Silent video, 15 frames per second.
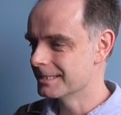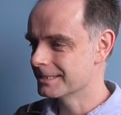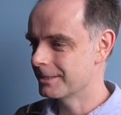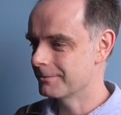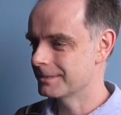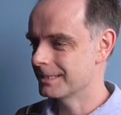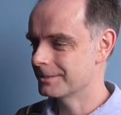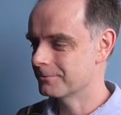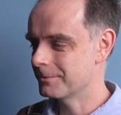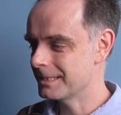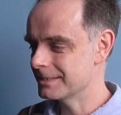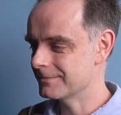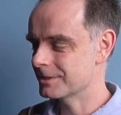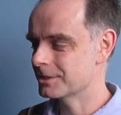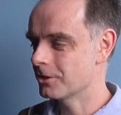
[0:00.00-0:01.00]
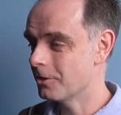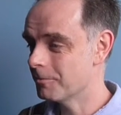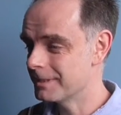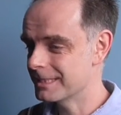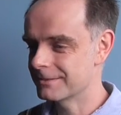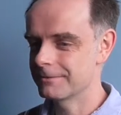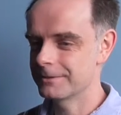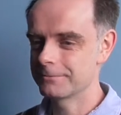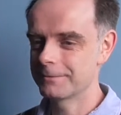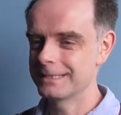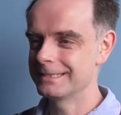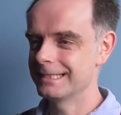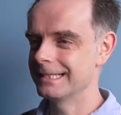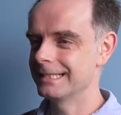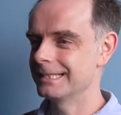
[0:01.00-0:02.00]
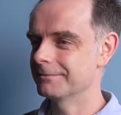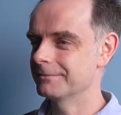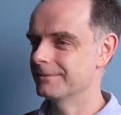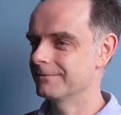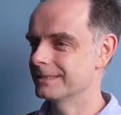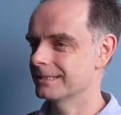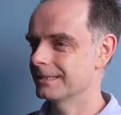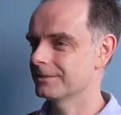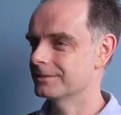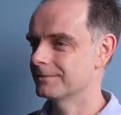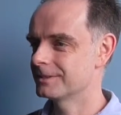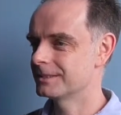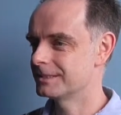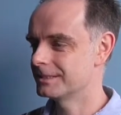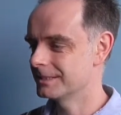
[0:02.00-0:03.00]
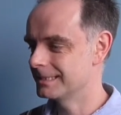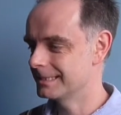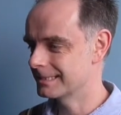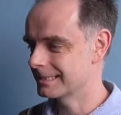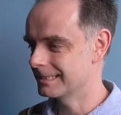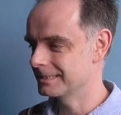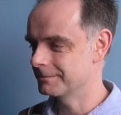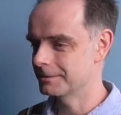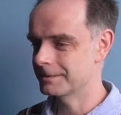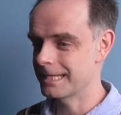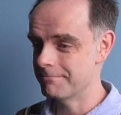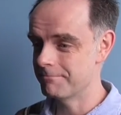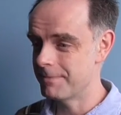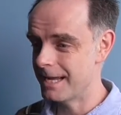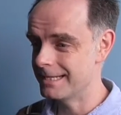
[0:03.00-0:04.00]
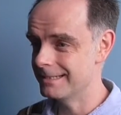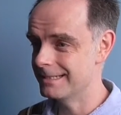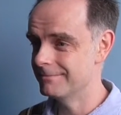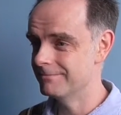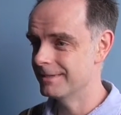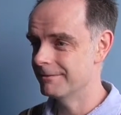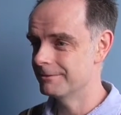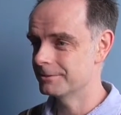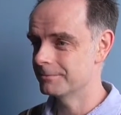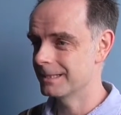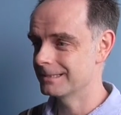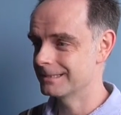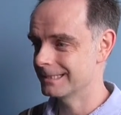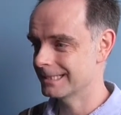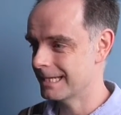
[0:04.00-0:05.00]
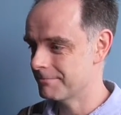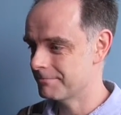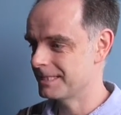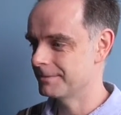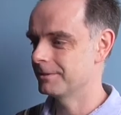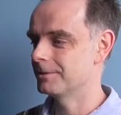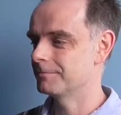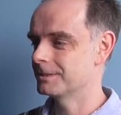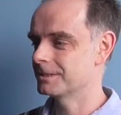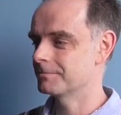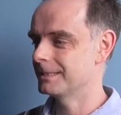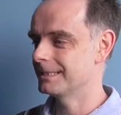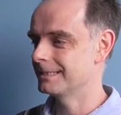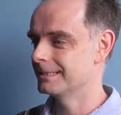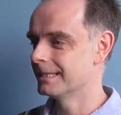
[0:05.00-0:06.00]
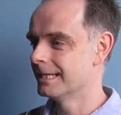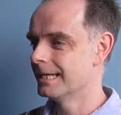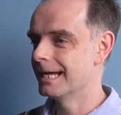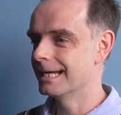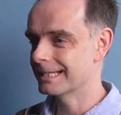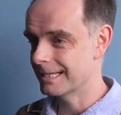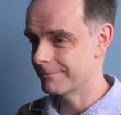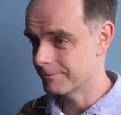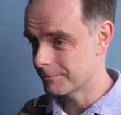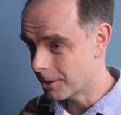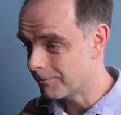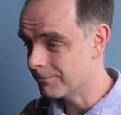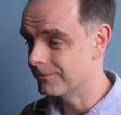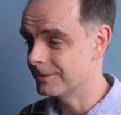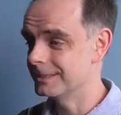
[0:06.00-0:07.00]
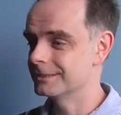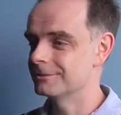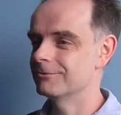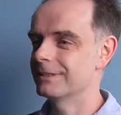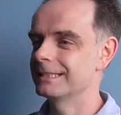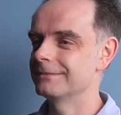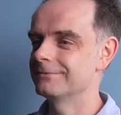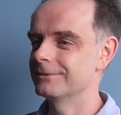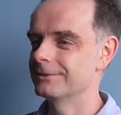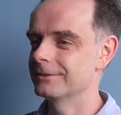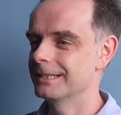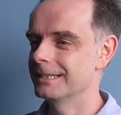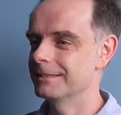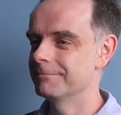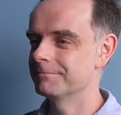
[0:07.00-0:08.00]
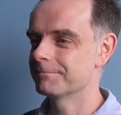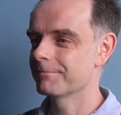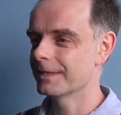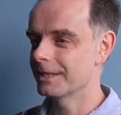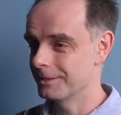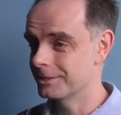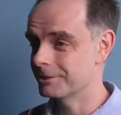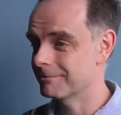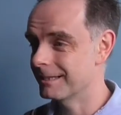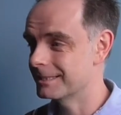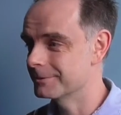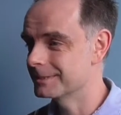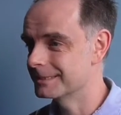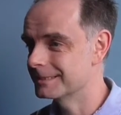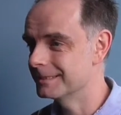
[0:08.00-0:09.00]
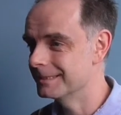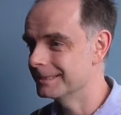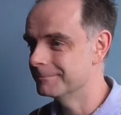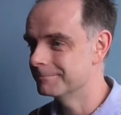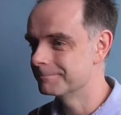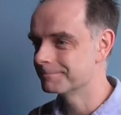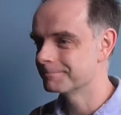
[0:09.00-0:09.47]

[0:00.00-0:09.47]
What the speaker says: So as well as the topics which we're dealing with, there's a lot of study skills which are embedded in there as well to get people up to speed and get them confident ready for undergraduate study.